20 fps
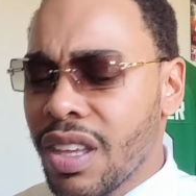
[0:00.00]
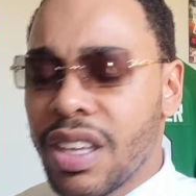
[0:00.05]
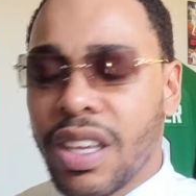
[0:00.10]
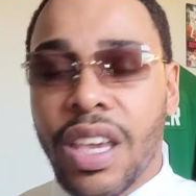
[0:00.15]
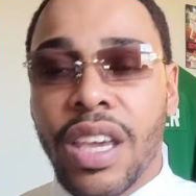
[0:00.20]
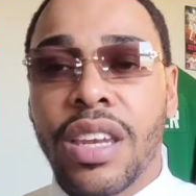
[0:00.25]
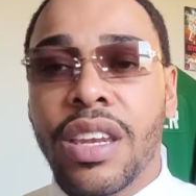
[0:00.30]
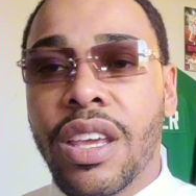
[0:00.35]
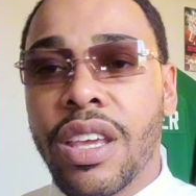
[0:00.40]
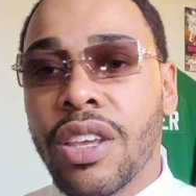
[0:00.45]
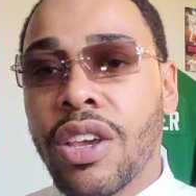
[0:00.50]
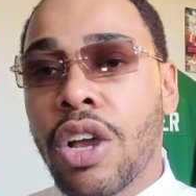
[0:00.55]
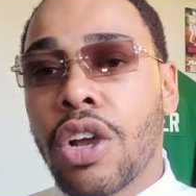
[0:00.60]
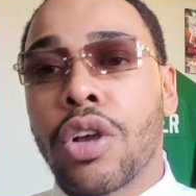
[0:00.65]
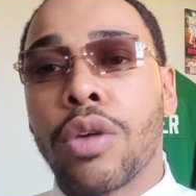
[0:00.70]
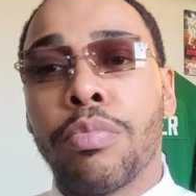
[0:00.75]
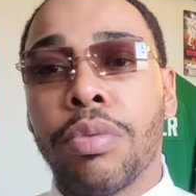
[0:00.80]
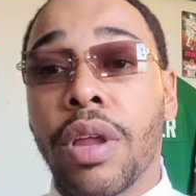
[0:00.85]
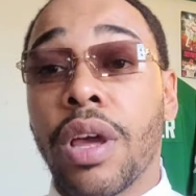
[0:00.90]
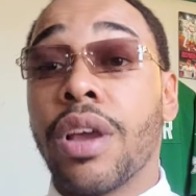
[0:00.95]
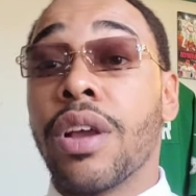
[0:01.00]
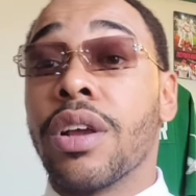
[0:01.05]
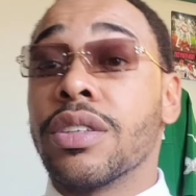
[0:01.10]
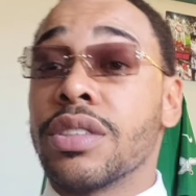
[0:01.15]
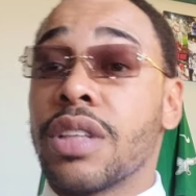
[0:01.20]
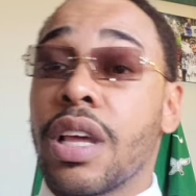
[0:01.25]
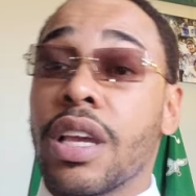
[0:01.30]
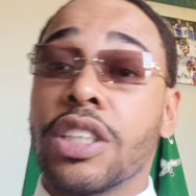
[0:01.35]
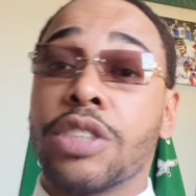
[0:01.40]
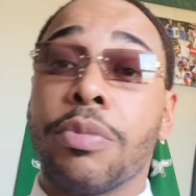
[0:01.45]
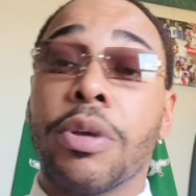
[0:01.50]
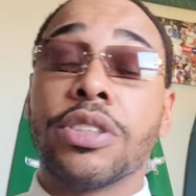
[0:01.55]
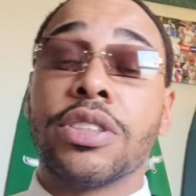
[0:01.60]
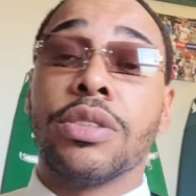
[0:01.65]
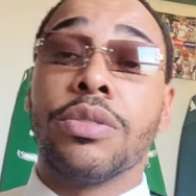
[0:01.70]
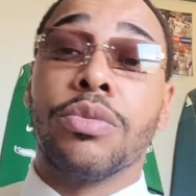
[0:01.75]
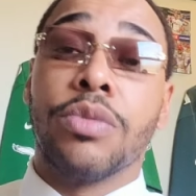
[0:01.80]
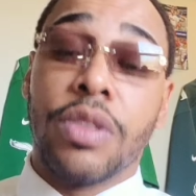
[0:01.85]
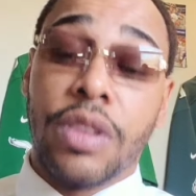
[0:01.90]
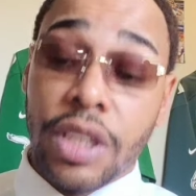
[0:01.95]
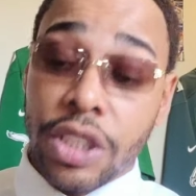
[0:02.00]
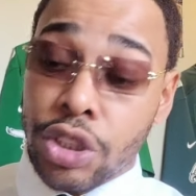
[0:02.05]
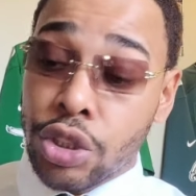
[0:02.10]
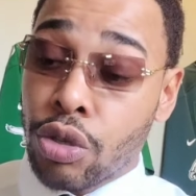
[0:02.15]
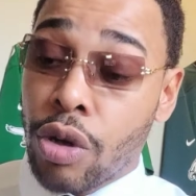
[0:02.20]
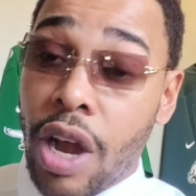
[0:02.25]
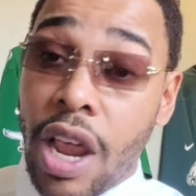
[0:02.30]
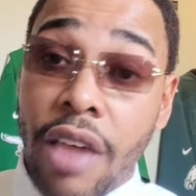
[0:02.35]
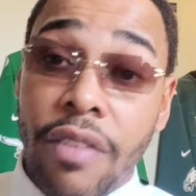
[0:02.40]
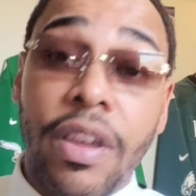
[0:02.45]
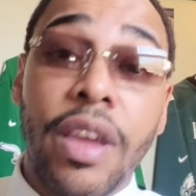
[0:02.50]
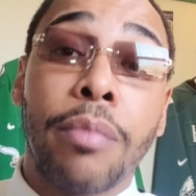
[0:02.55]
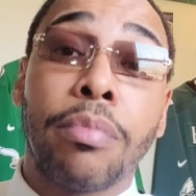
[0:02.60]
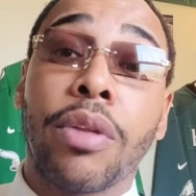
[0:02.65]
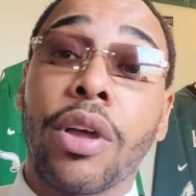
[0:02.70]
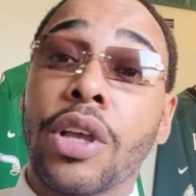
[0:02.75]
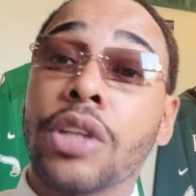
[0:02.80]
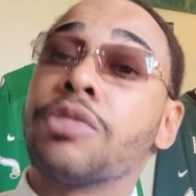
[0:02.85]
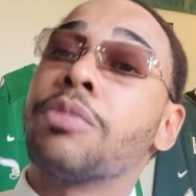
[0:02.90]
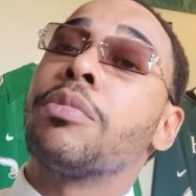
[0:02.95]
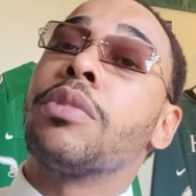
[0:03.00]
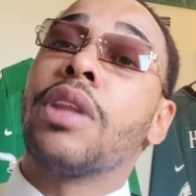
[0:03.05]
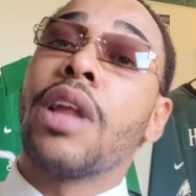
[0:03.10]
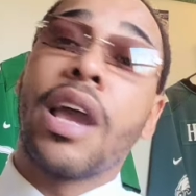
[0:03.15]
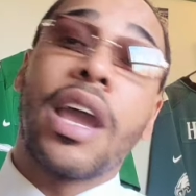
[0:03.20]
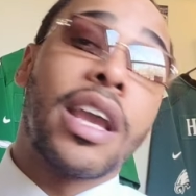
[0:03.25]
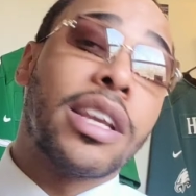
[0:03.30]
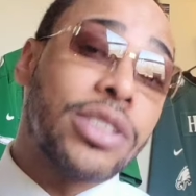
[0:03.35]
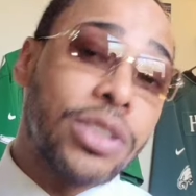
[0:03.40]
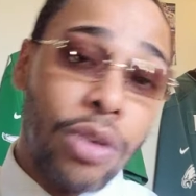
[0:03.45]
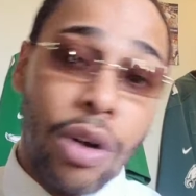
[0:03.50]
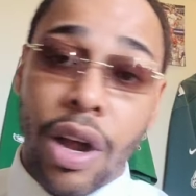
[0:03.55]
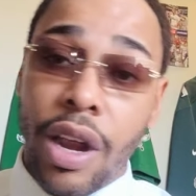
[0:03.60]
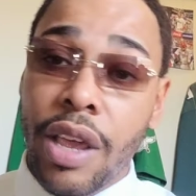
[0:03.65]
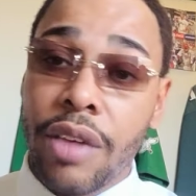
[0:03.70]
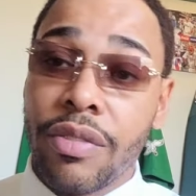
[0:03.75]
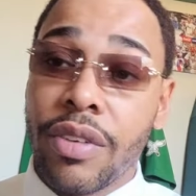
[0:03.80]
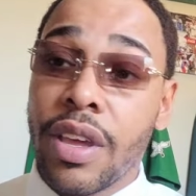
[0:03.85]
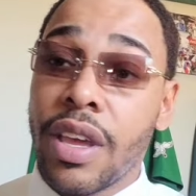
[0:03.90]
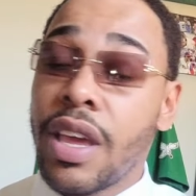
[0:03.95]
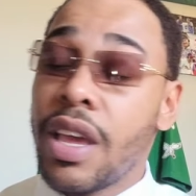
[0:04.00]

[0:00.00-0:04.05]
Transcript: getting the younger players, like especially this draft and players from last draft